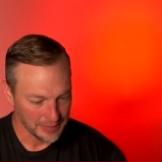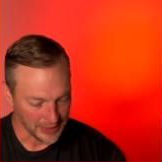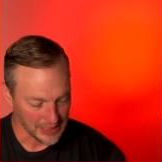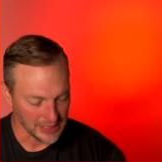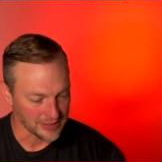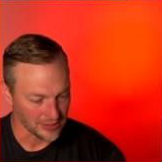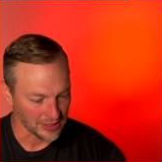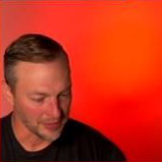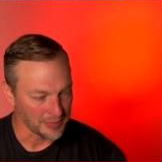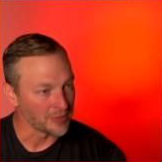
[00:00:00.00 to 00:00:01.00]
My kids are
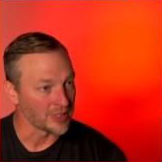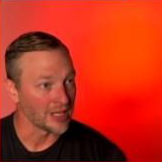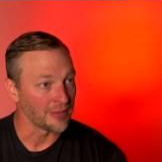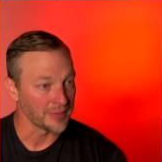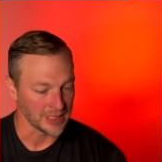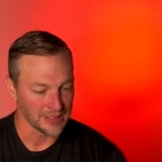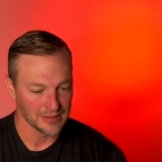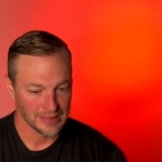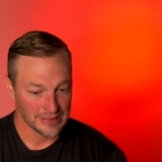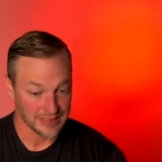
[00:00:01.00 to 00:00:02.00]
gonna be without me.
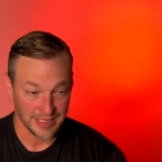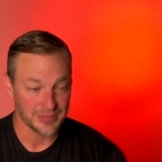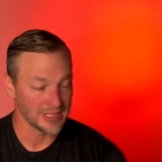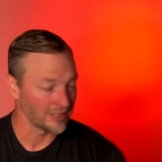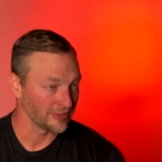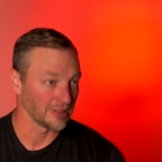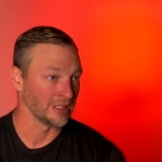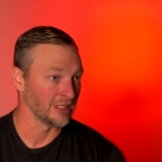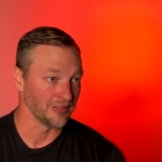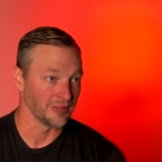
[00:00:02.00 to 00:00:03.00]
Sam's definitely
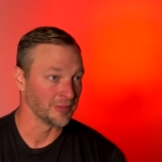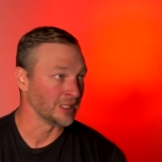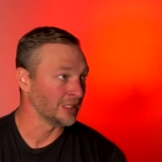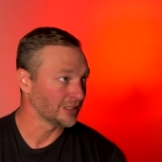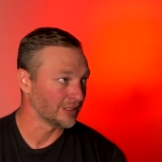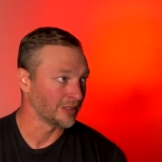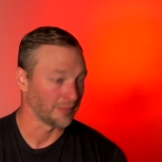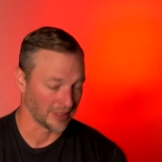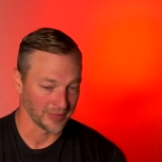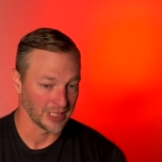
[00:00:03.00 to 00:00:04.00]
leaving me.
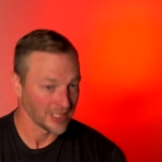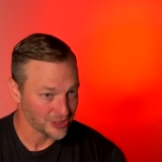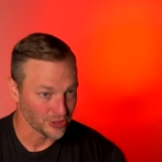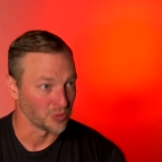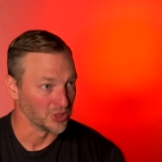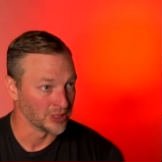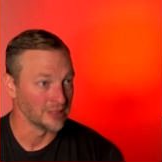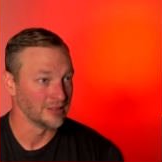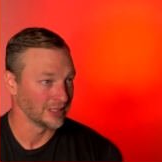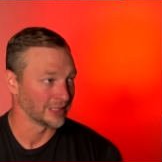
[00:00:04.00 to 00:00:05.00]
I sure would
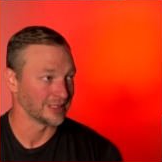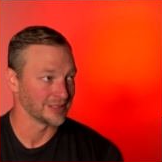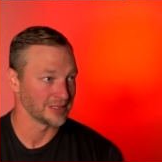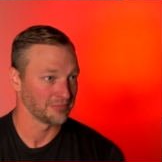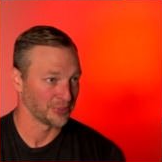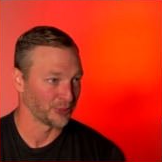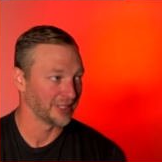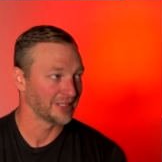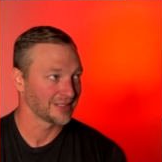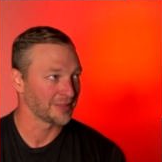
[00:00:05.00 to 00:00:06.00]
at this point.